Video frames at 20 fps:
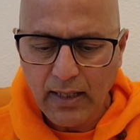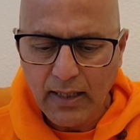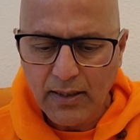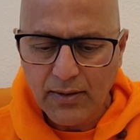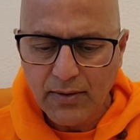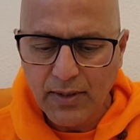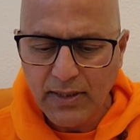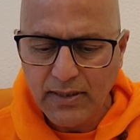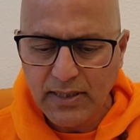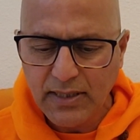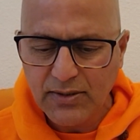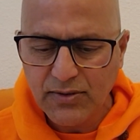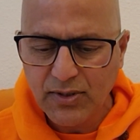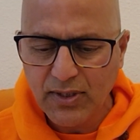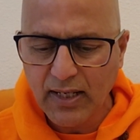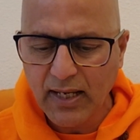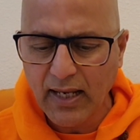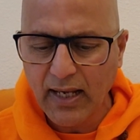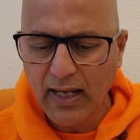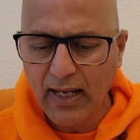This is
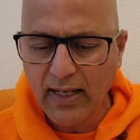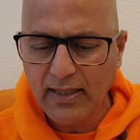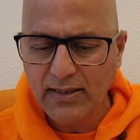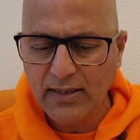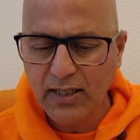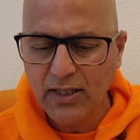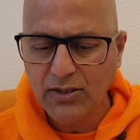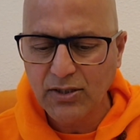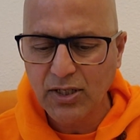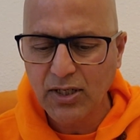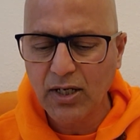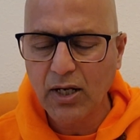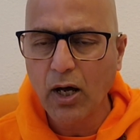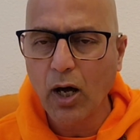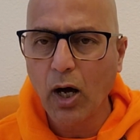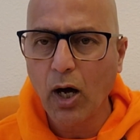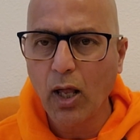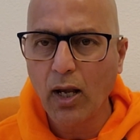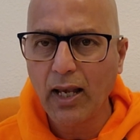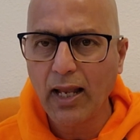realization
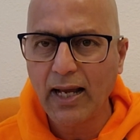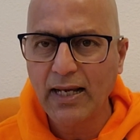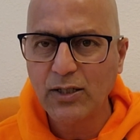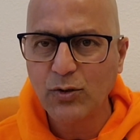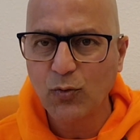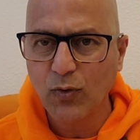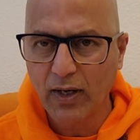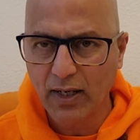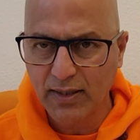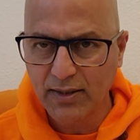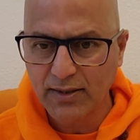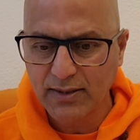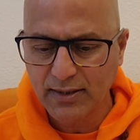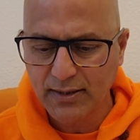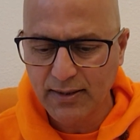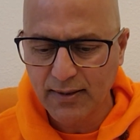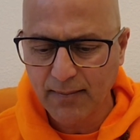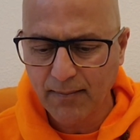all at once.